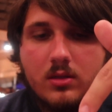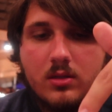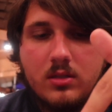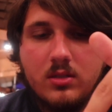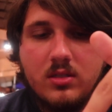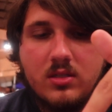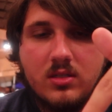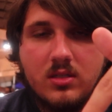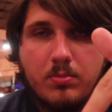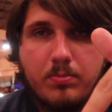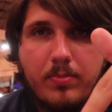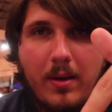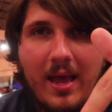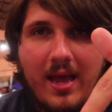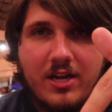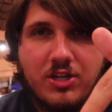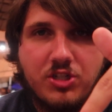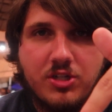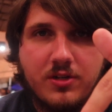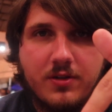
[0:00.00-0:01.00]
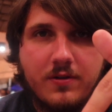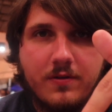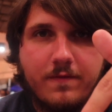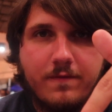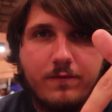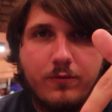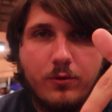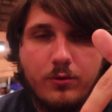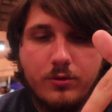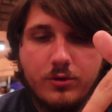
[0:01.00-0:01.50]
This is a passion
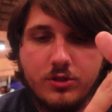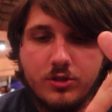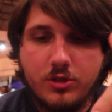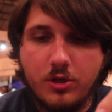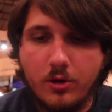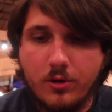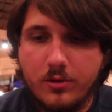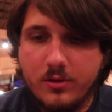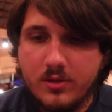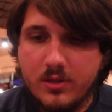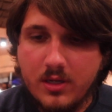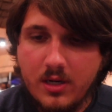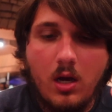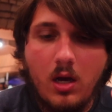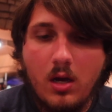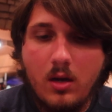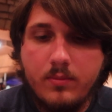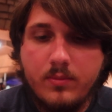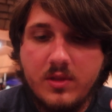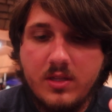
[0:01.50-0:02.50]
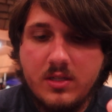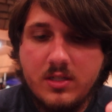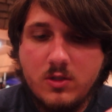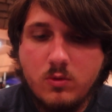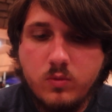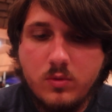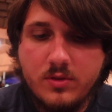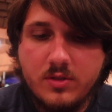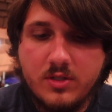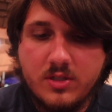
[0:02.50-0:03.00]
fruit tart. This
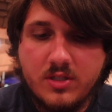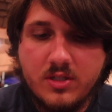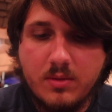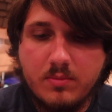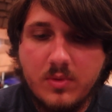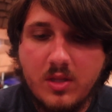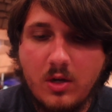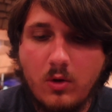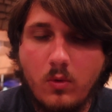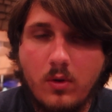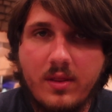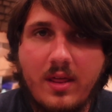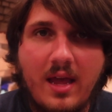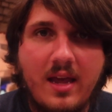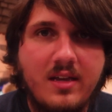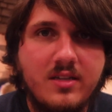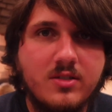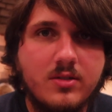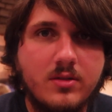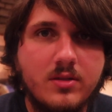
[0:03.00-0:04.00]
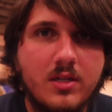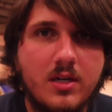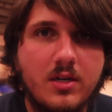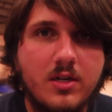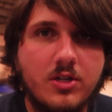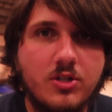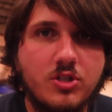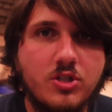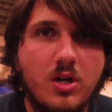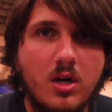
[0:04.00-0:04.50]
was something with
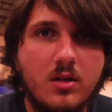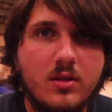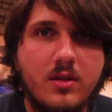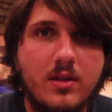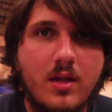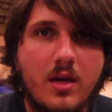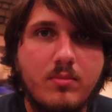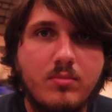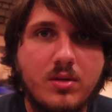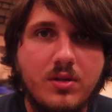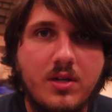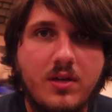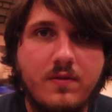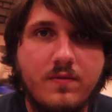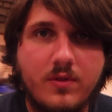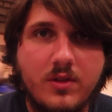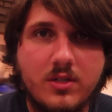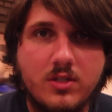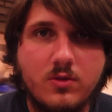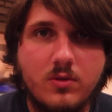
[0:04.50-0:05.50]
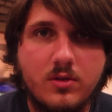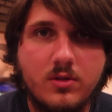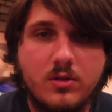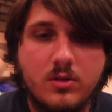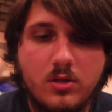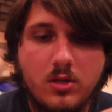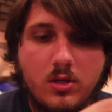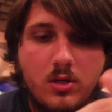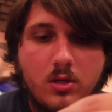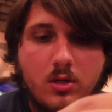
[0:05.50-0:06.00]
hazelnut and chocolate, I believe. This one
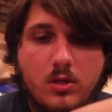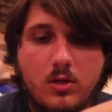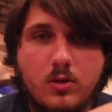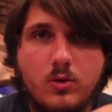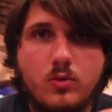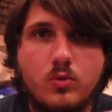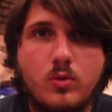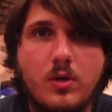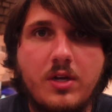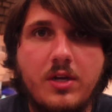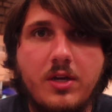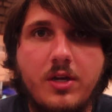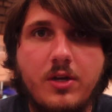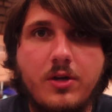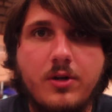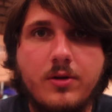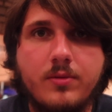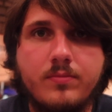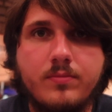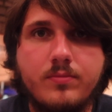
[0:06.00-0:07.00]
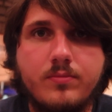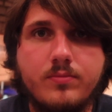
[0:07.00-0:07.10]
right here.